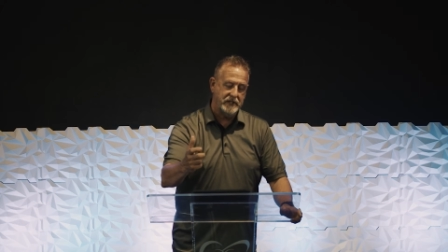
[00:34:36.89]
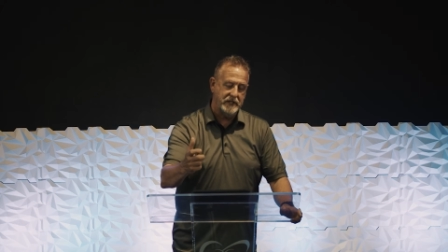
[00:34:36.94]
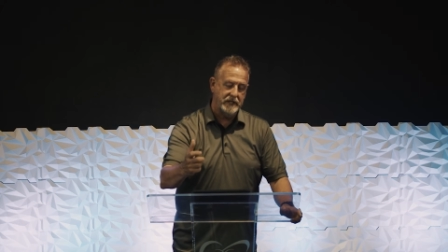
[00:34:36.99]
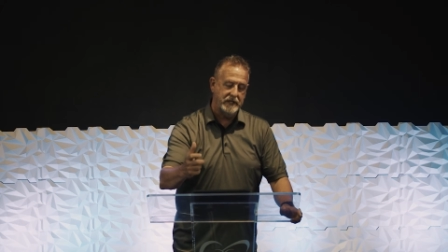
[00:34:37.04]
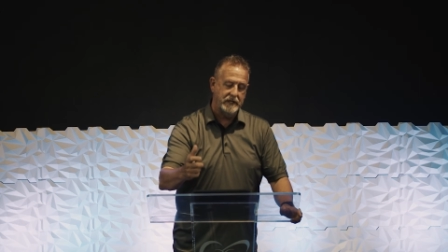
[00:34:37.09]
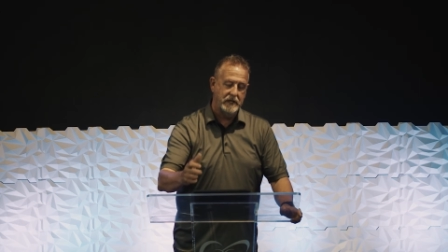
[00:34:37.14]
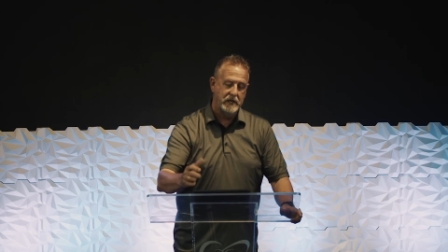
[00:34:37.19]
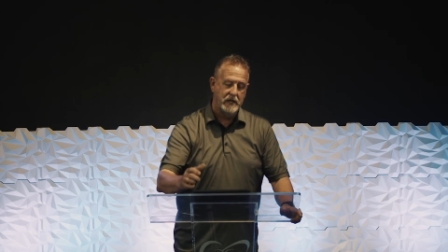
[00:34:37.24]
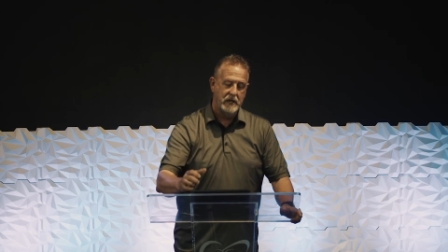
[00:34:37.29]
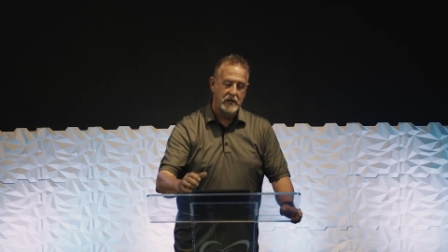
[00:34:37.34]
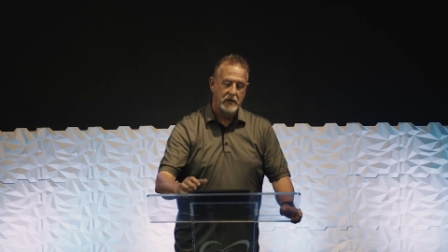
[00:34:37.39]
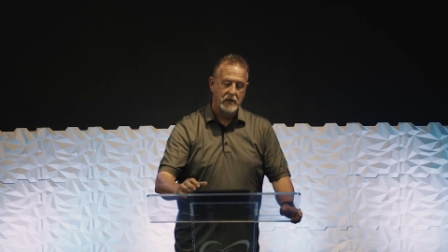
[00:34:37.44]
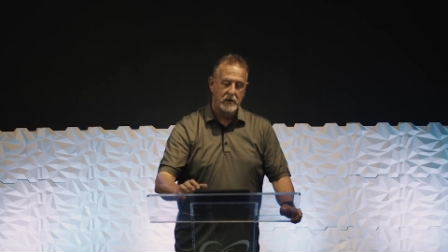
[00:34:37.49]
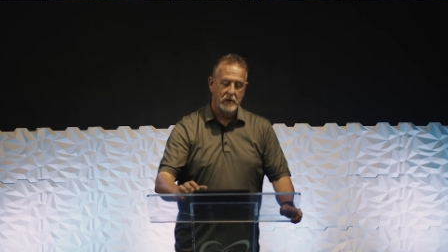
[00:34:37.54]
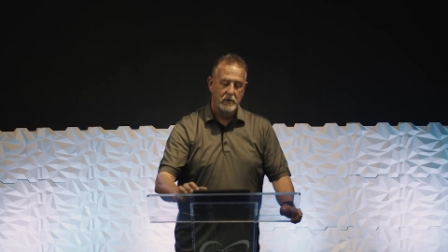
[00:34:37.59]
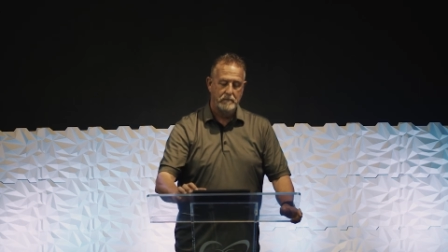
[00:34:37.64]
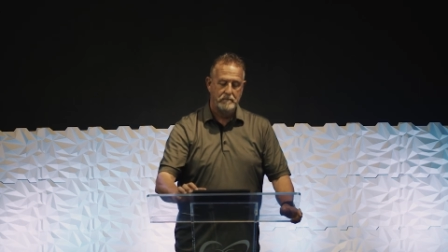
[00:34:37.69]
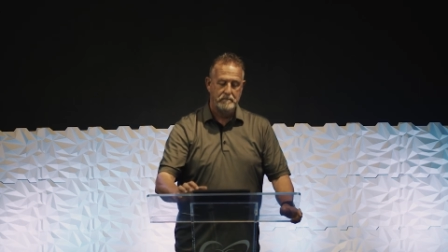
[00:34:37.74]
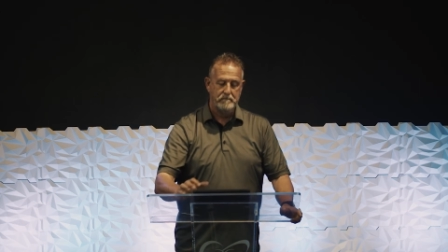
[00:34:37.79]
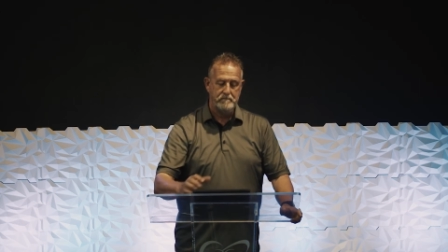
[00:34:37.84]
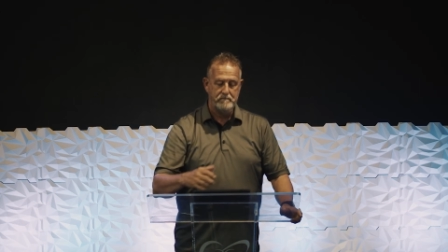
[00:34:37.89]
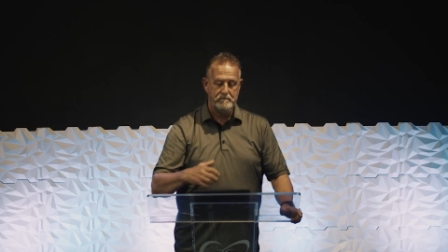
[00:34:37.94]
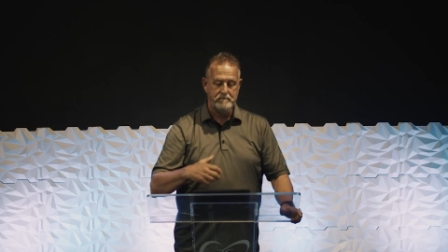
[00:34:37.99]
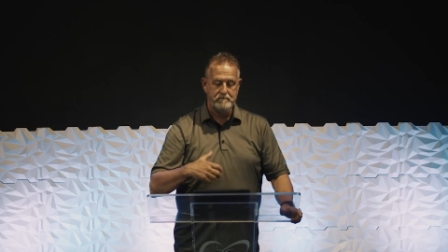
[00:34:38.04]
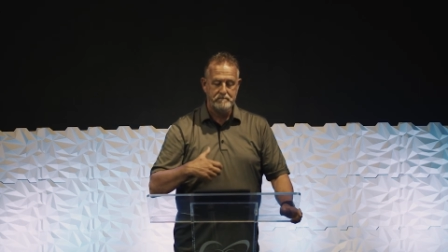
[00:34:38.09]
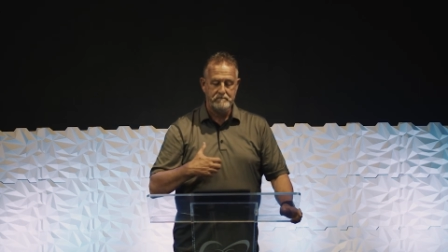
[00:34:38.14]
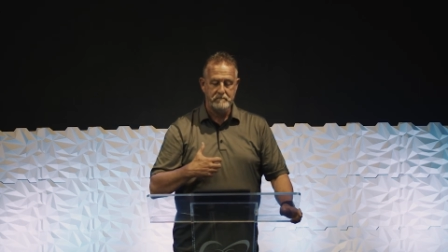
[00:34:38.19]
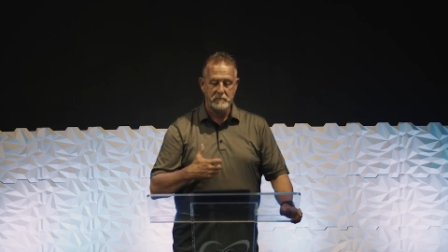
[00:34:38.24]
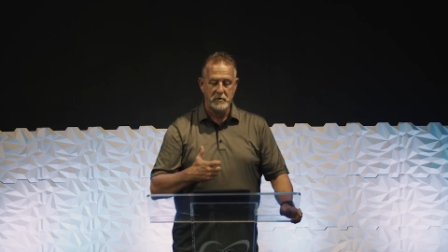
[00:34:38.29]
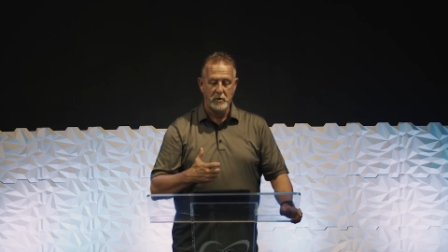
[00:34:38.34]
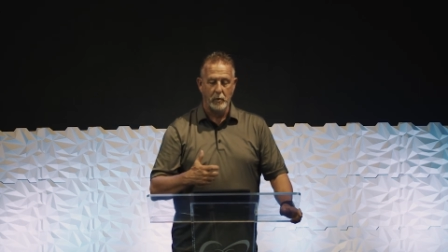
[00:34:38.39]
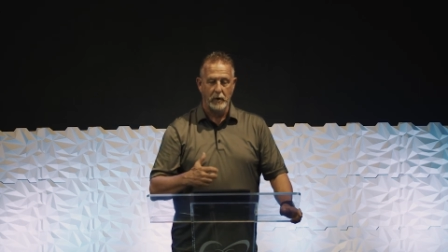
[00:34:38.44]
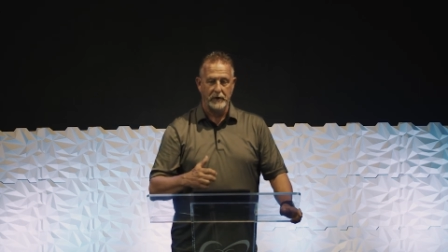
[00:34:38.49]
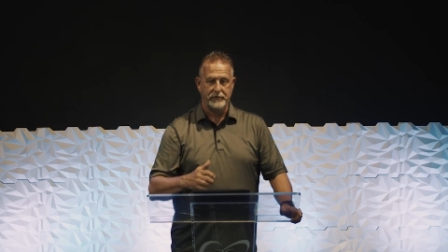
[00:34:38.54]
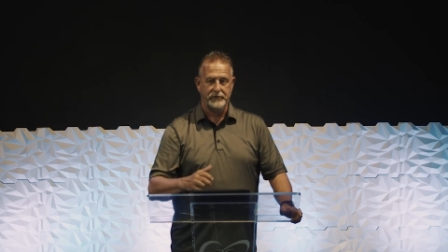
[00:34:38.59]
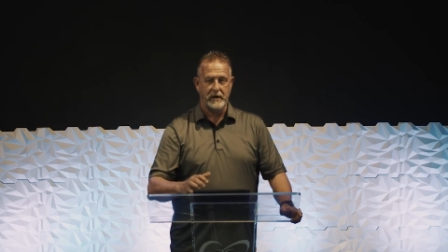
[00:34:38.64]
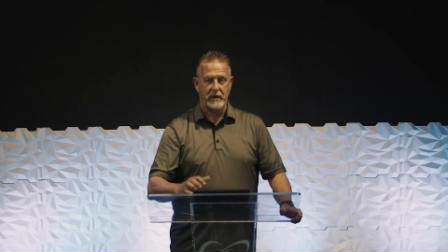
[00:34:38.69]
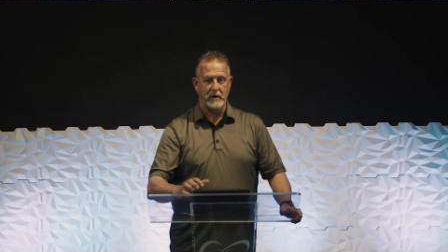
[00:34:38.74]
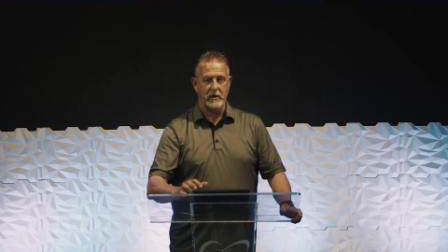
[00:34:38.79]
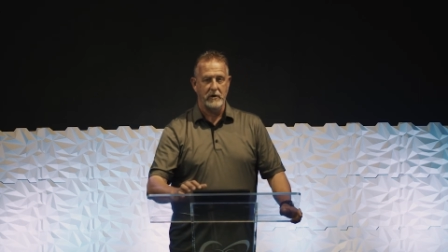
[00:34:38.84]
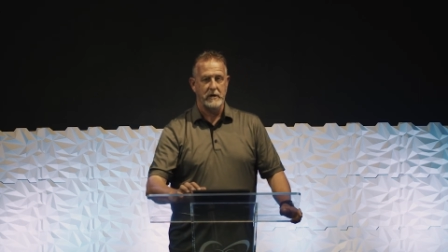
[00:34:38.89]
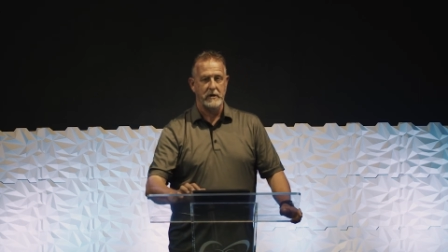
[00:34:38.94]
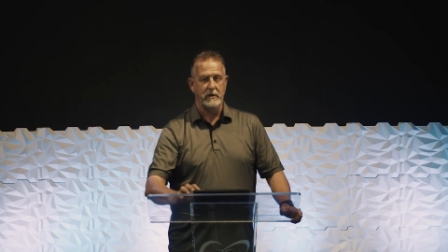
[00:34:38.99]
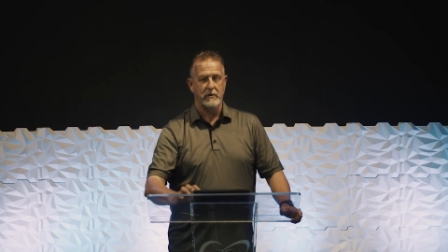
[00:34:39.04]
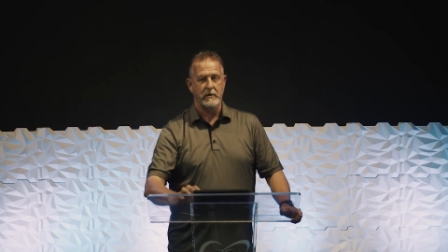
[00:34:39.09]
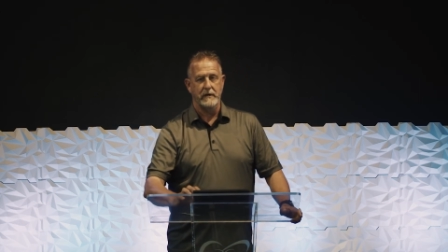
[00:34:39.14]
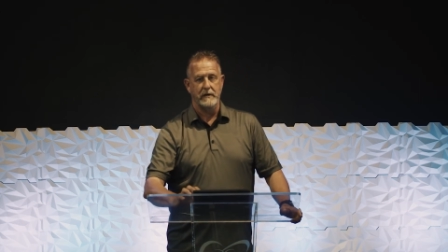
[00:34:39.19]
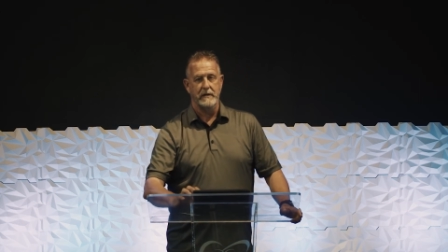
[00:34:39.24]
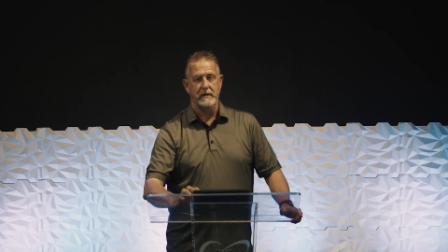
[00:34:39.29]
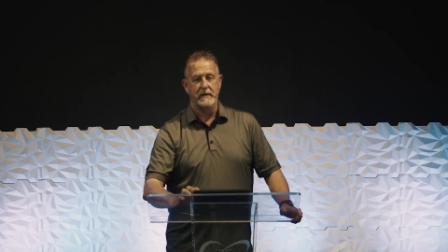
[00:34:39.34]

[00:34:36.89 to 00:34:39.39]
in what they are hearing.